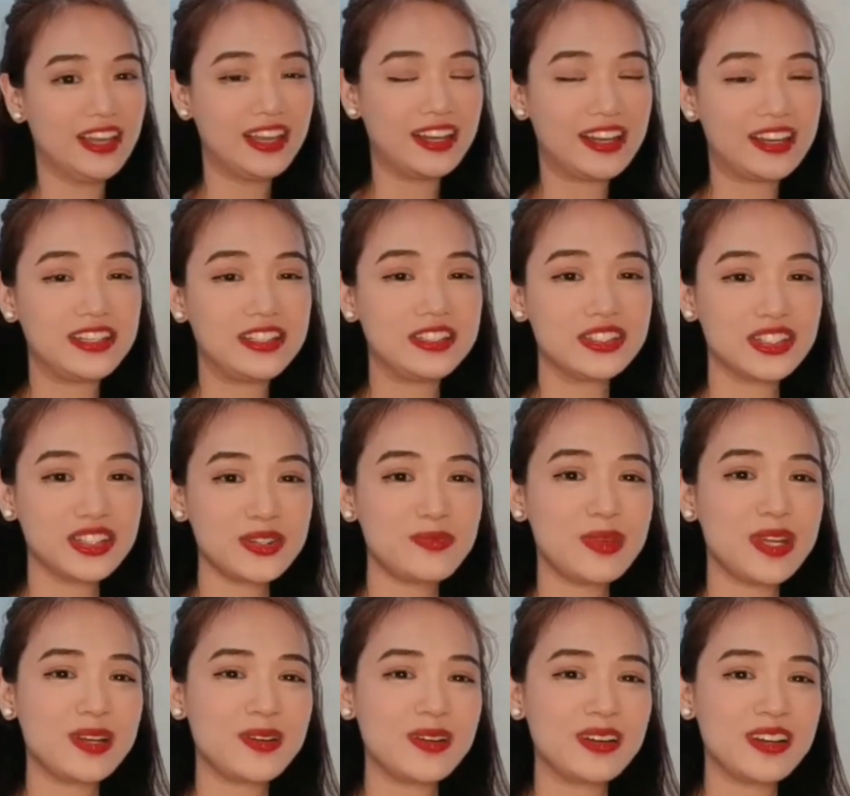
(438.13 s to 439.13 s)
I usually
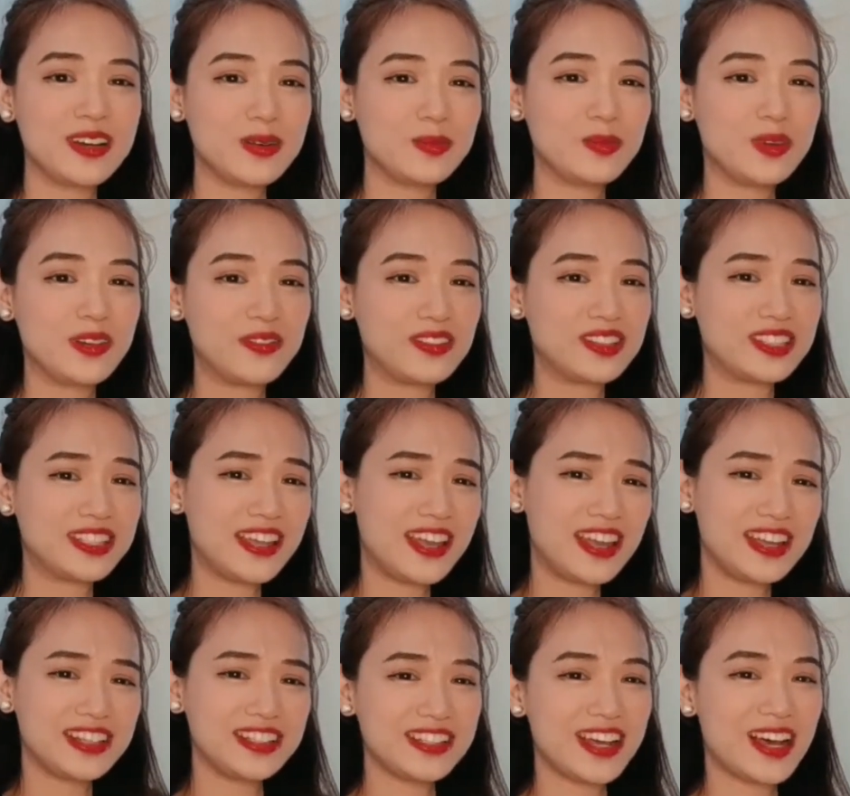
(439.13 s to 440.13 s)
pair it up with a tank
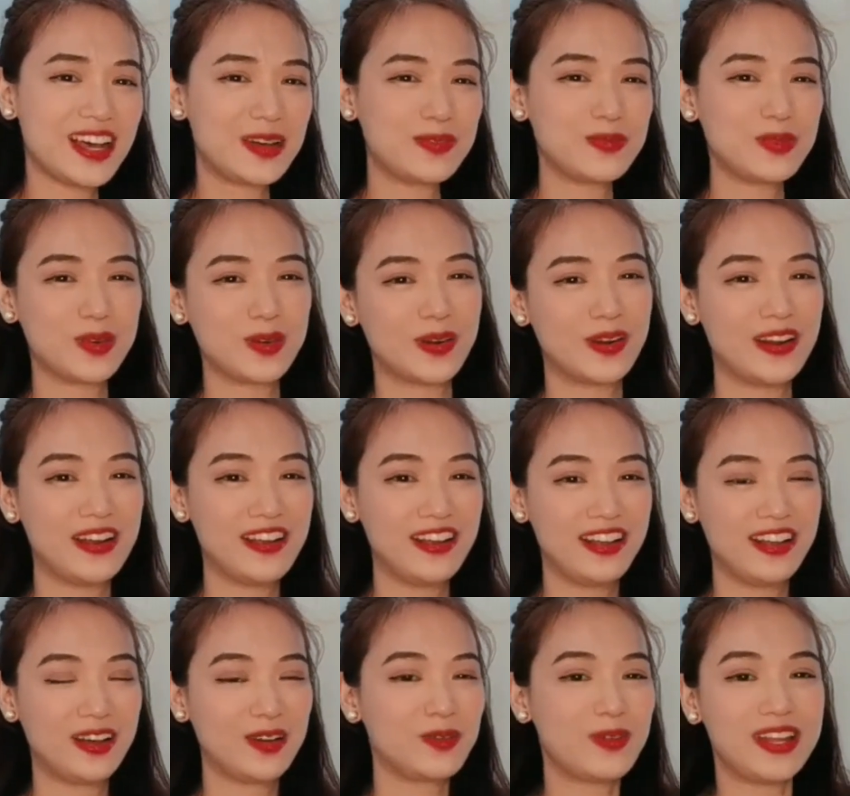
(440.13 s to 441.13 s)
top or
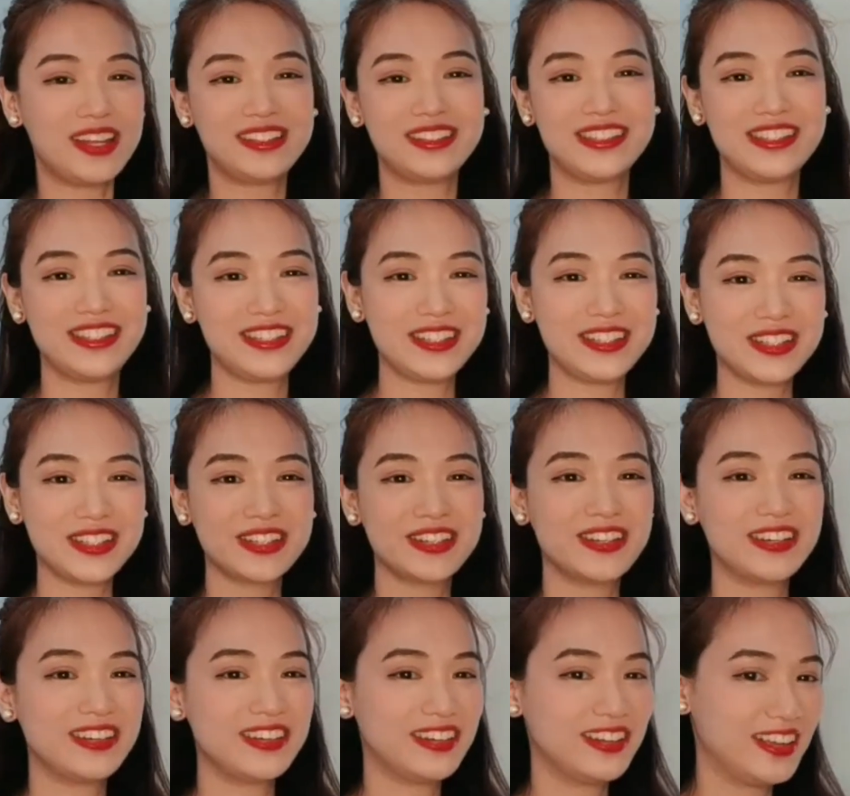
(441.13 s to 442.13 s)
a white
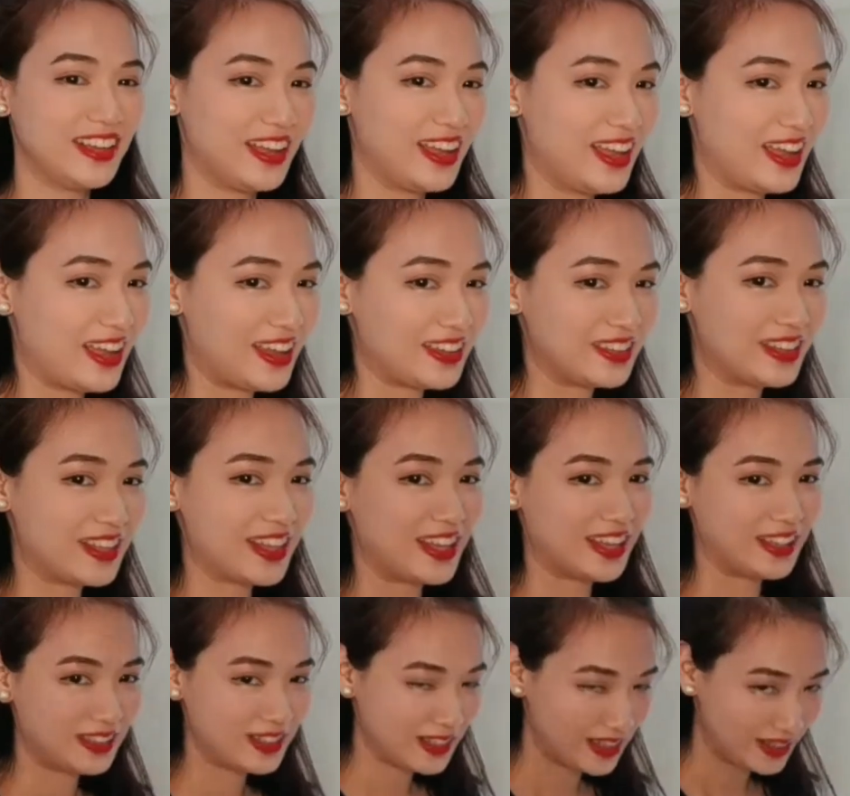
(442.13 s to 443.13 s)
t-shirt, and then